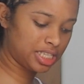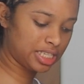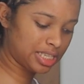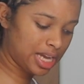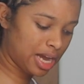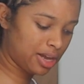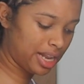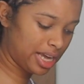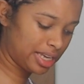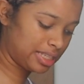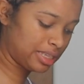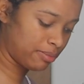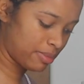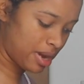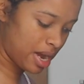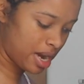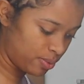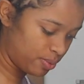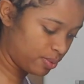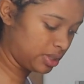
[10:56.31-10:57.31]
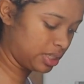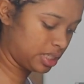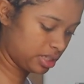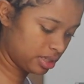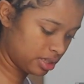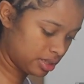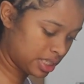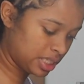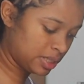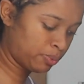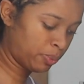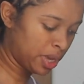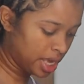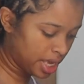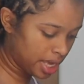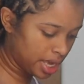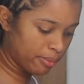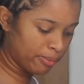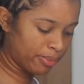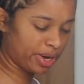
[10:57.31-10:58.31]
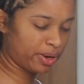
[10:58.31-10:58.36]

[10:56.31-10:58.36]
to sound like somebody was speaking,